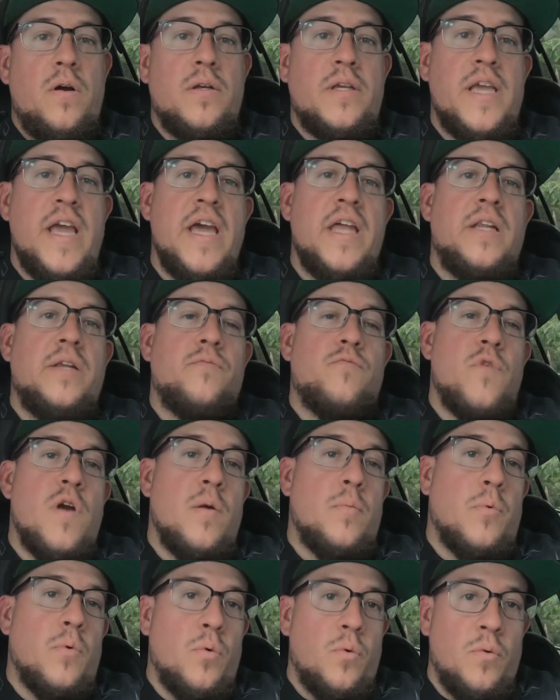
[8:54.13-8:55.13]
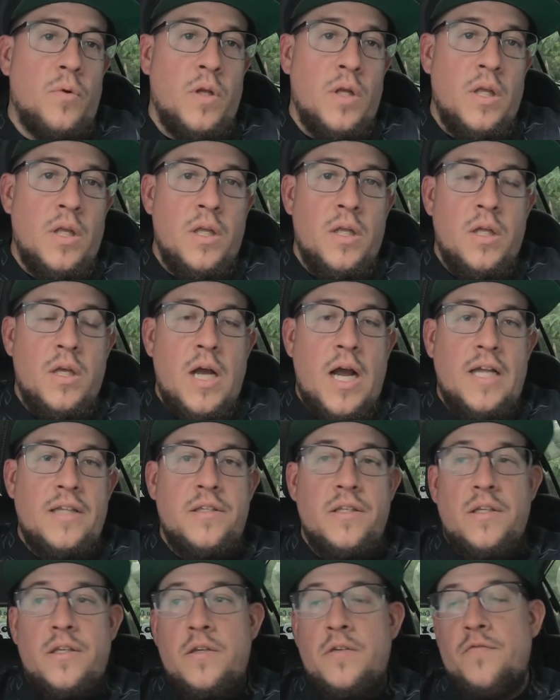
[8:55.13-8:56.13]
Canon Rebel. I
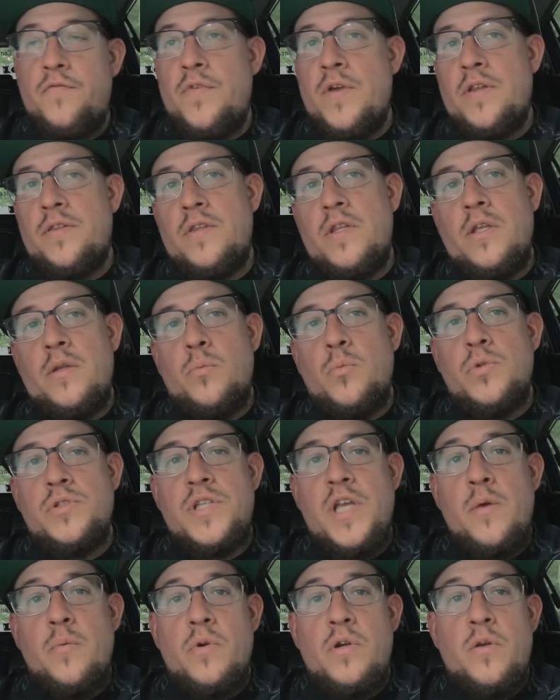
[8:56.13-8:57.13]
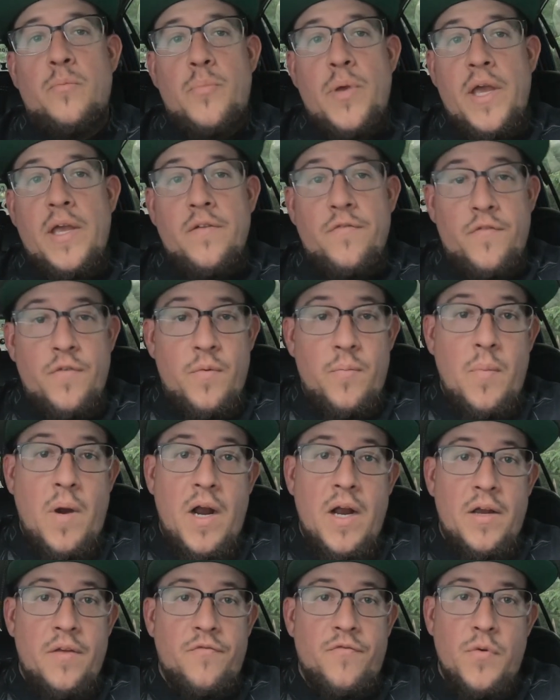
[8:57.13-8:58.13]
did an event that was able to pay for
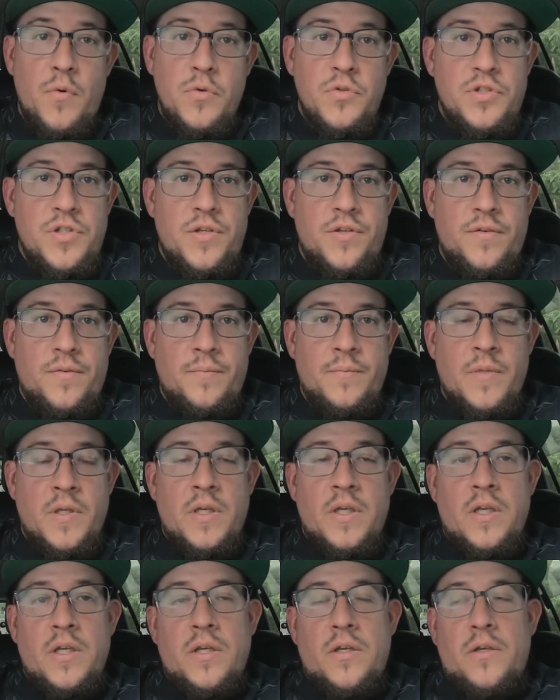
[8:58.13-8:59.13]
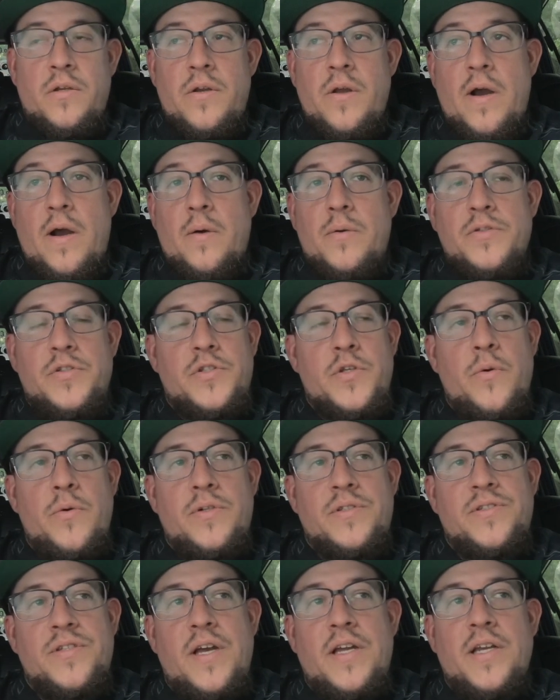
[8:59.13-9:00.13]
my Fuji. You know, I was so
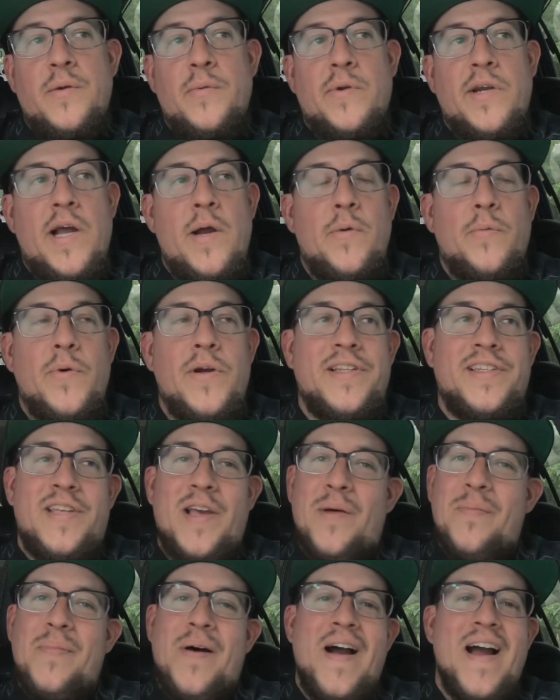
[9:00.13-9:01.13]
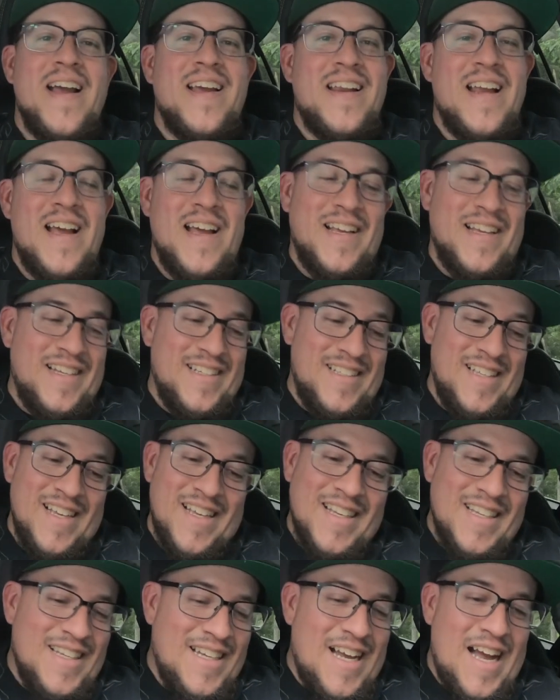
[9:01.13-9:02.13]
excited when I went to buy it.
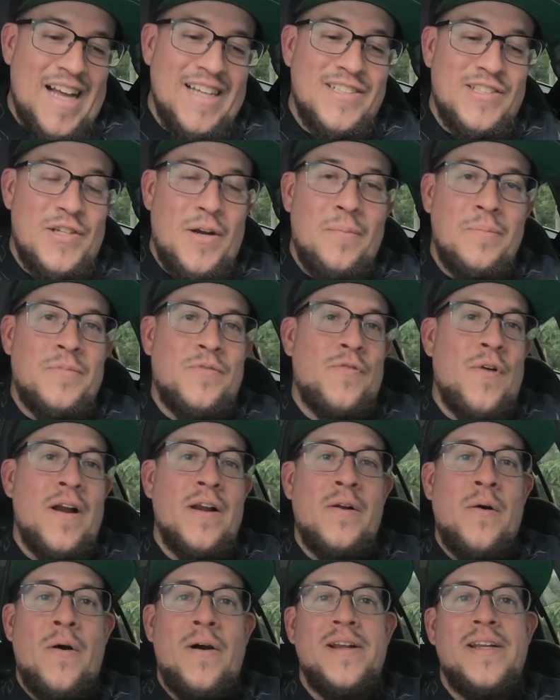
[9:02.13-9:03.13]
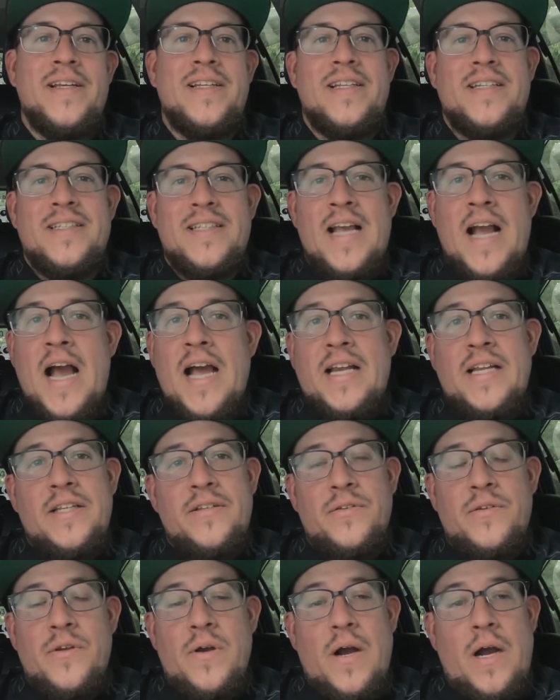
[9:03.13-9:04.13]
I jumped right on it and got it.
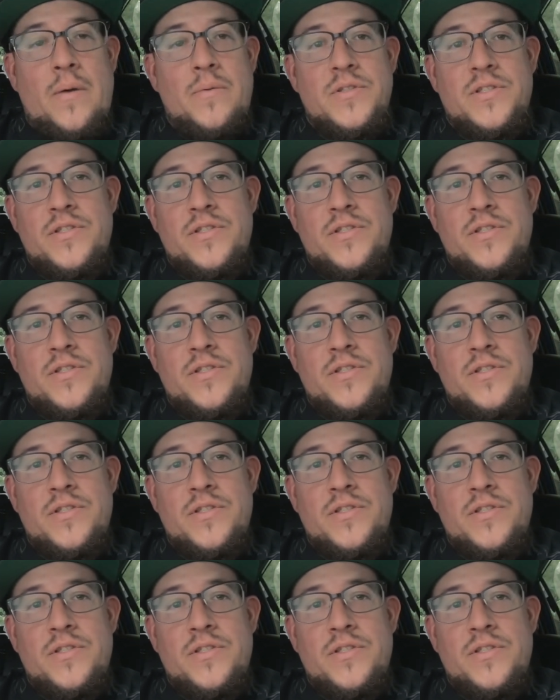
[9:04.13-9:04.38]
You know, I was